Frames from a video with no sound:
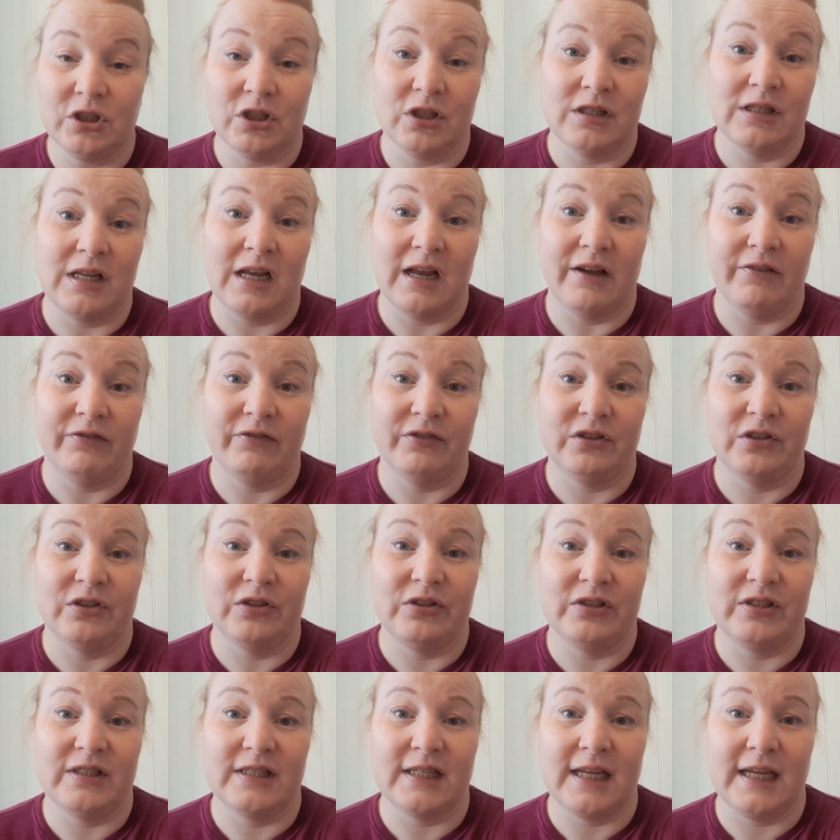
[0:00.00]
just have to
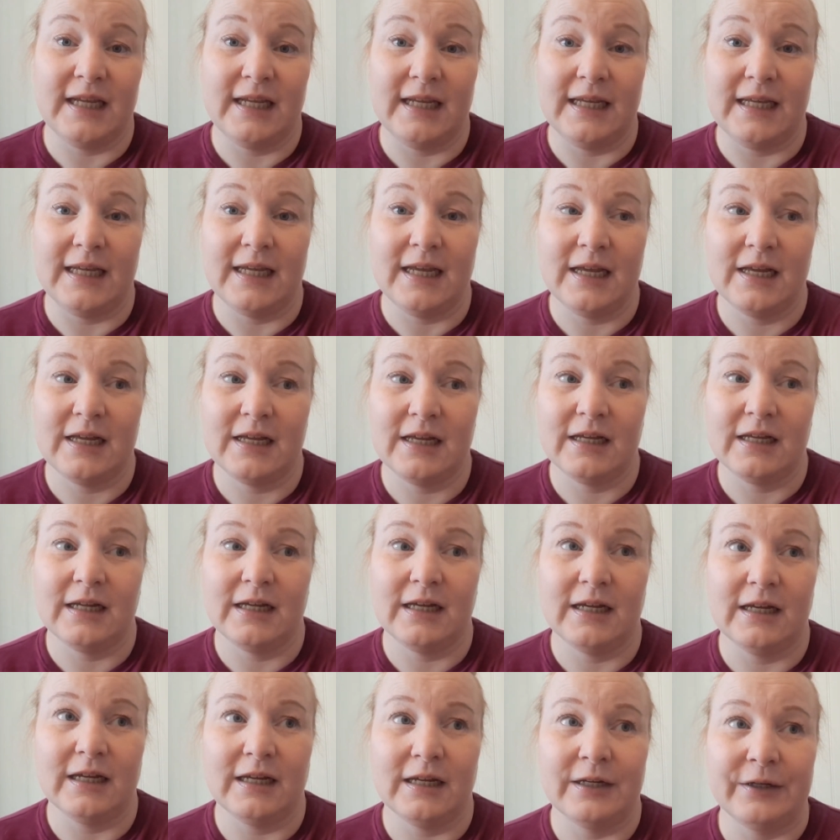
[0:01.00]
see.
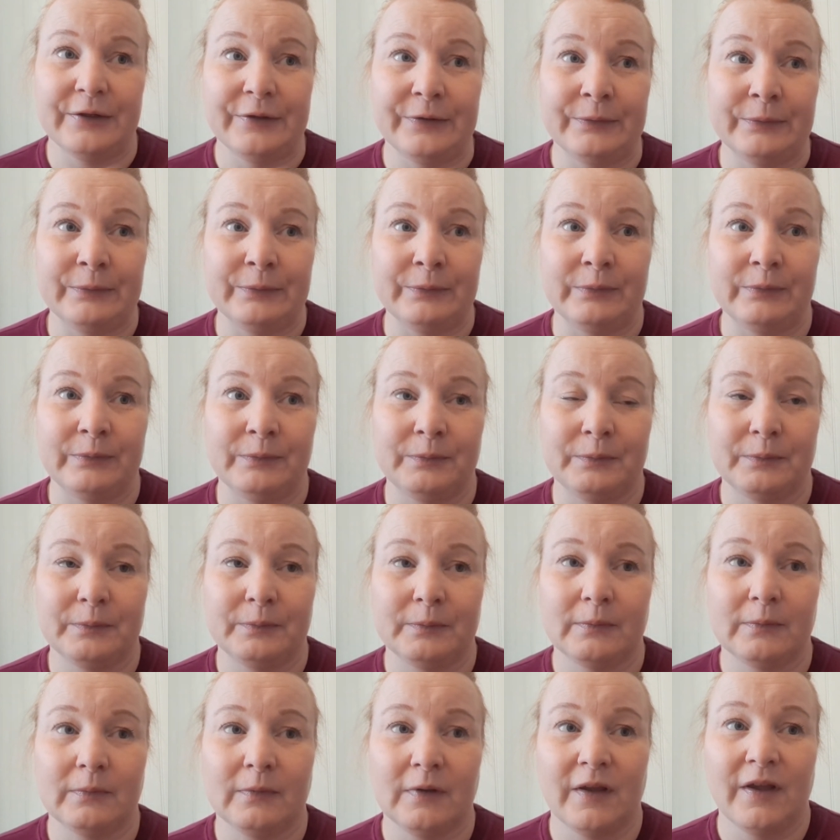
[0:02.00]
I
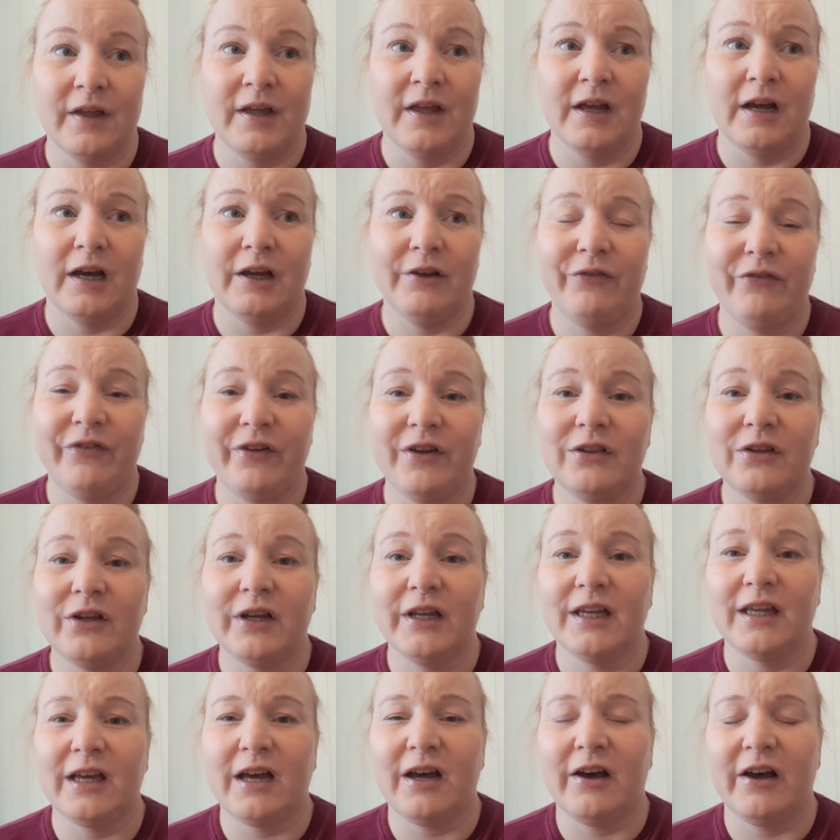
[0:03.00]
feel
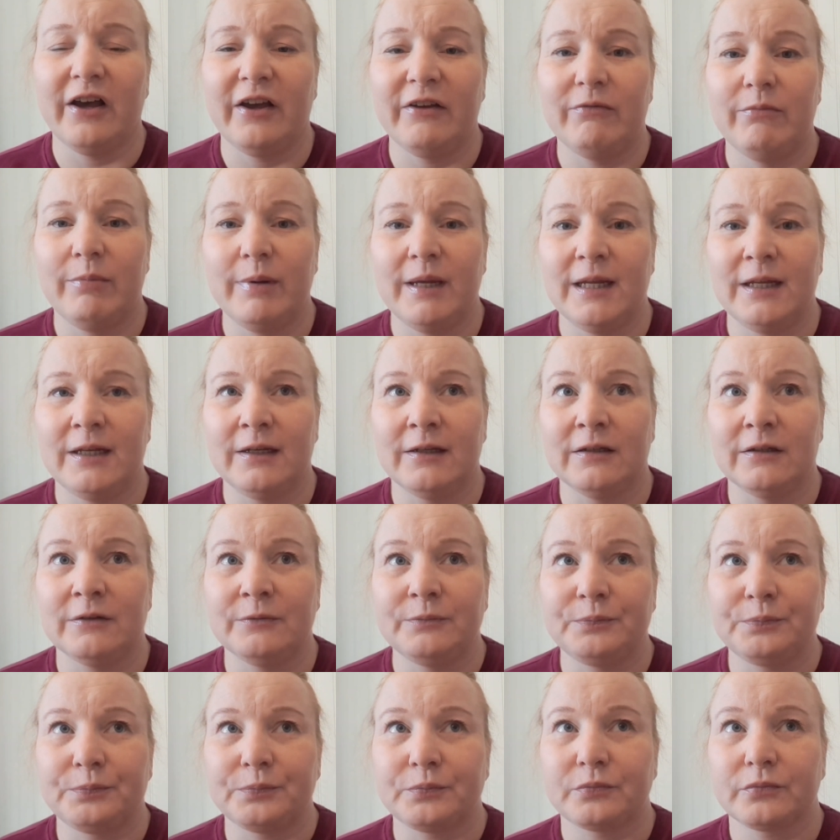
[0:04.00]
like I've
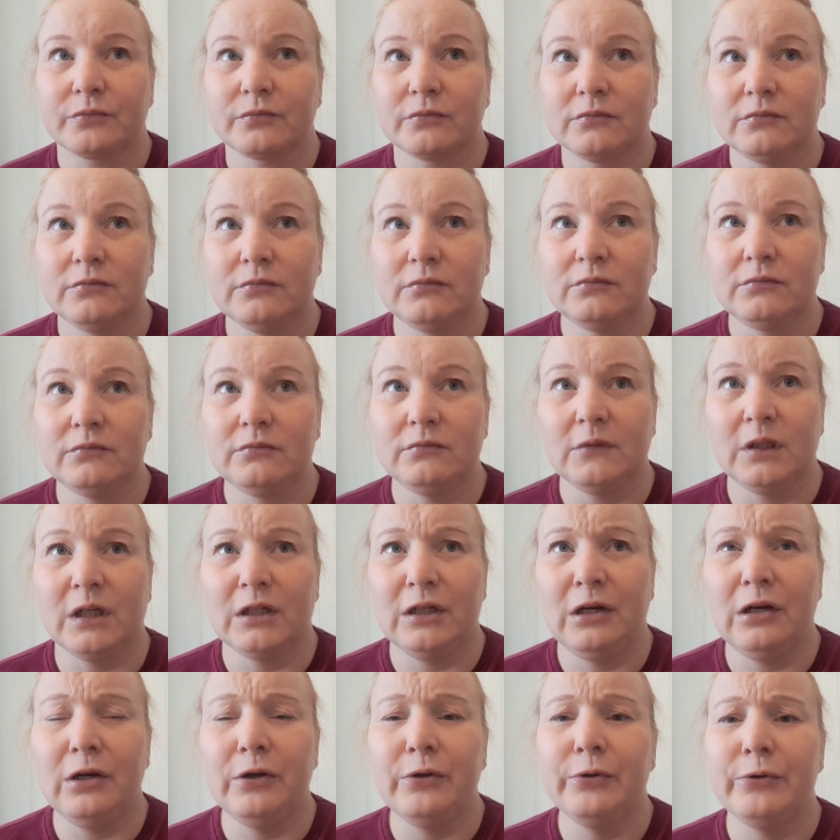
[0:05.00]
been
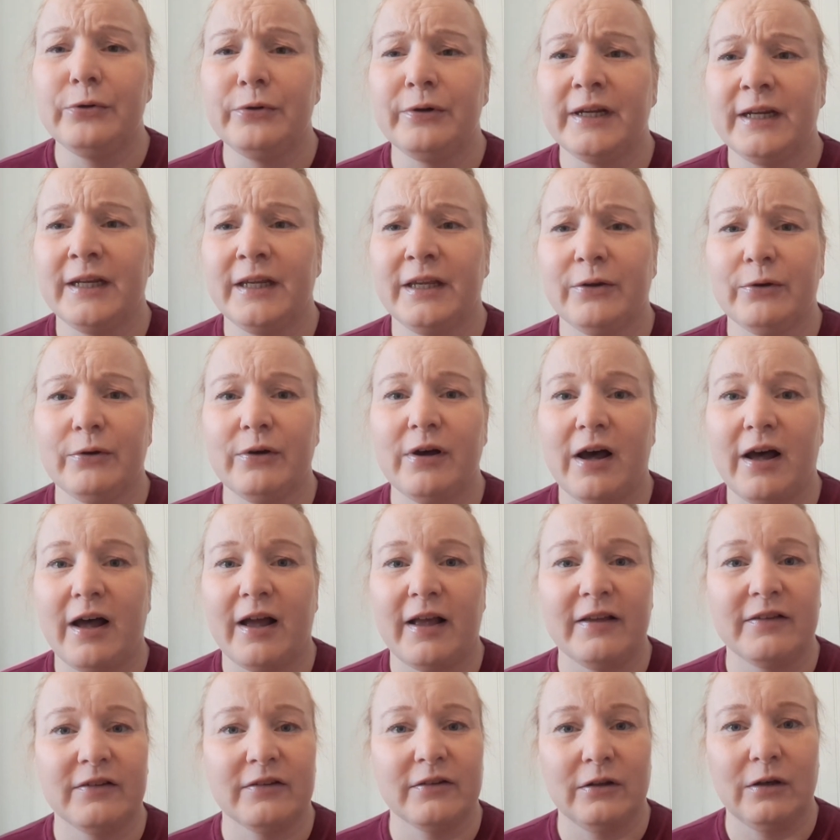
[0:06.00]
luring you
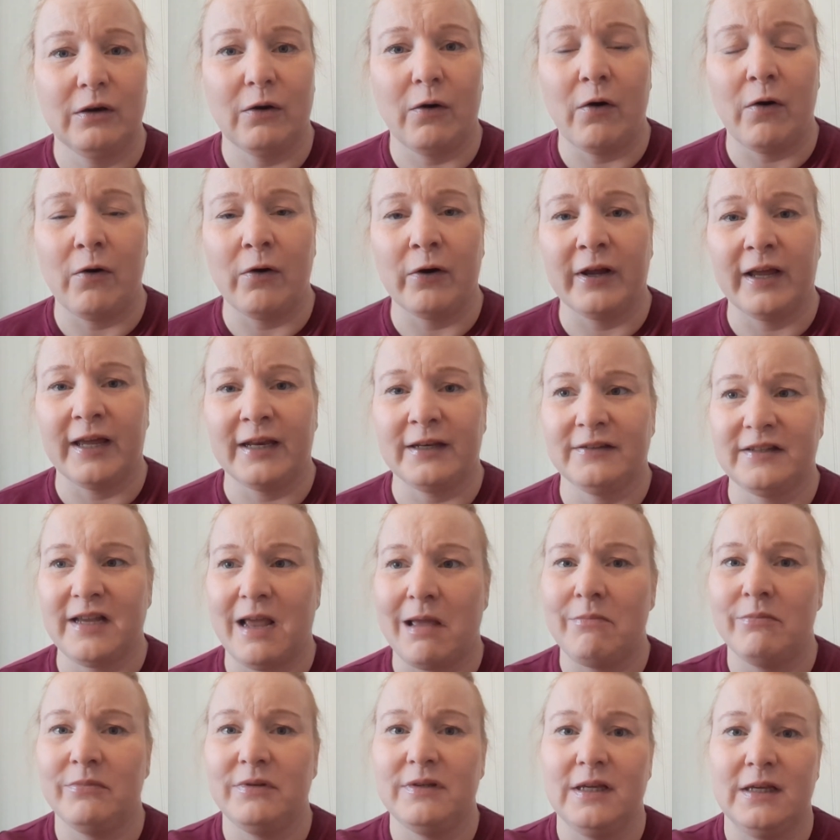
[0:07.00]
guys along and
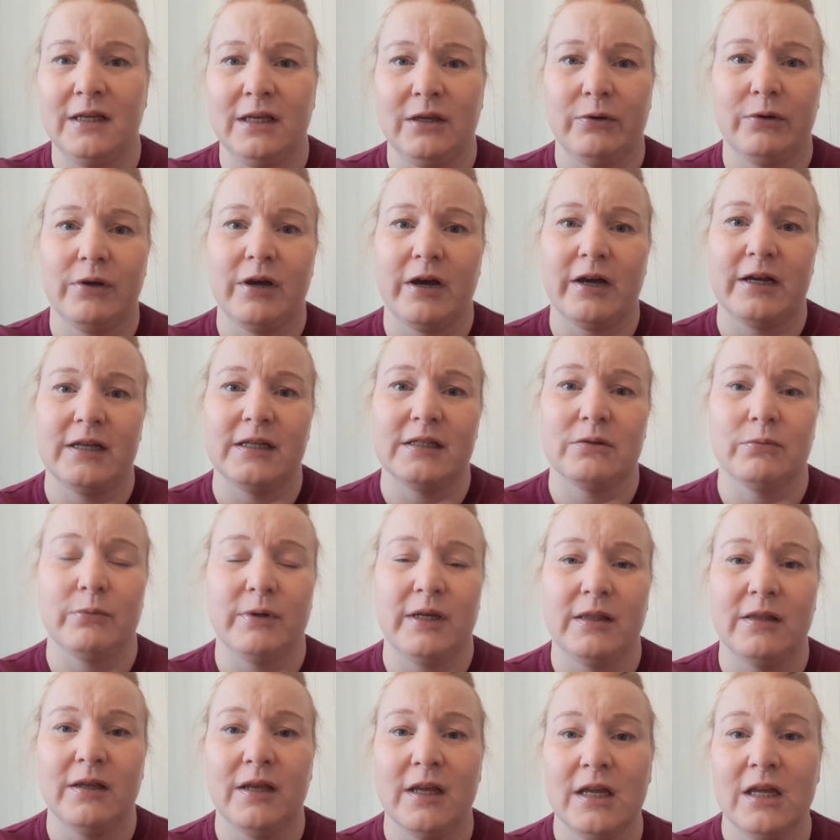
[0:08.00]
tempting you guys
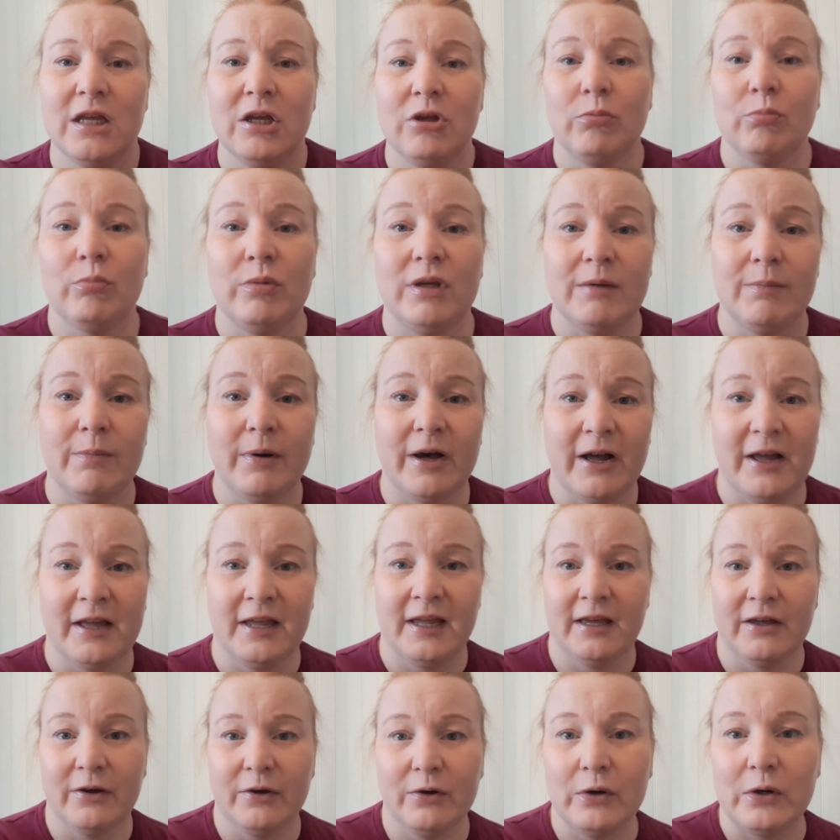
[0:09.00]
with me
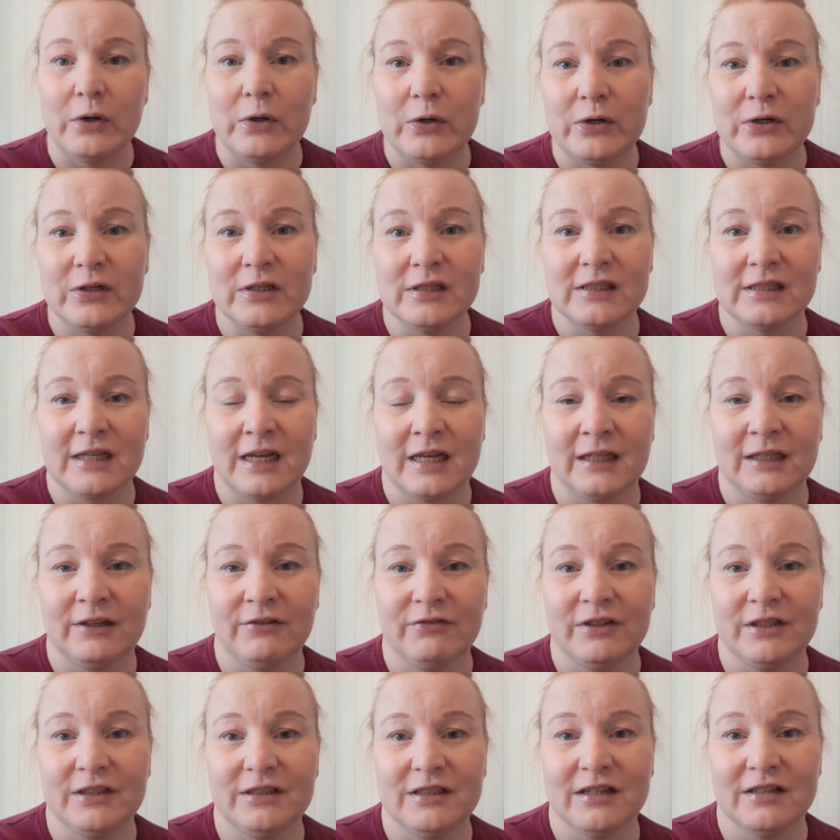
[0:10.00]
buying a horse, and
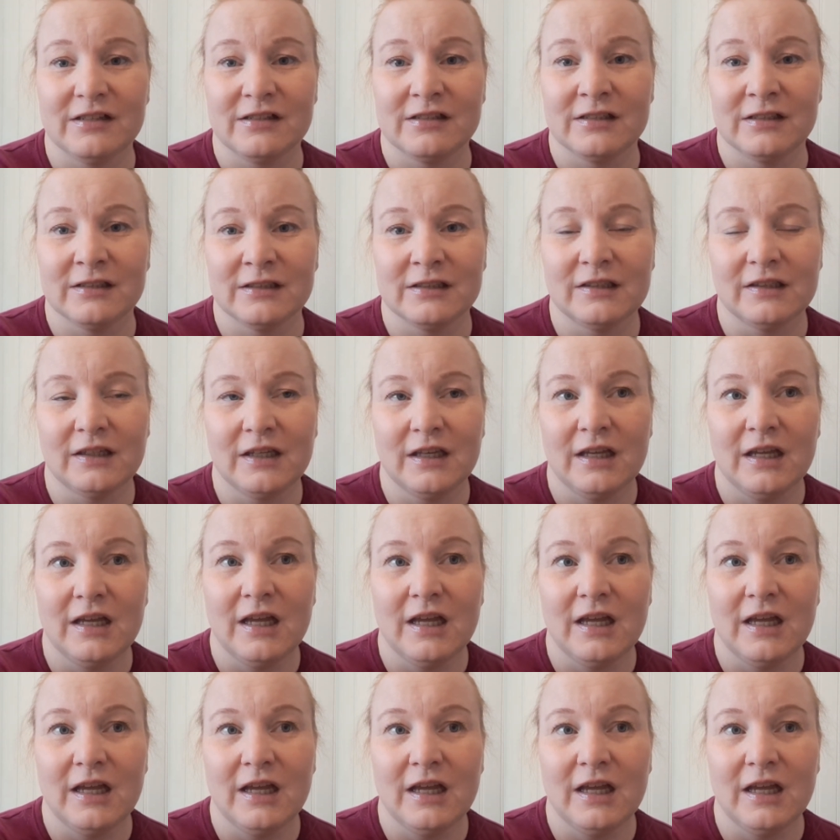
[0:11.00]
if it doesn't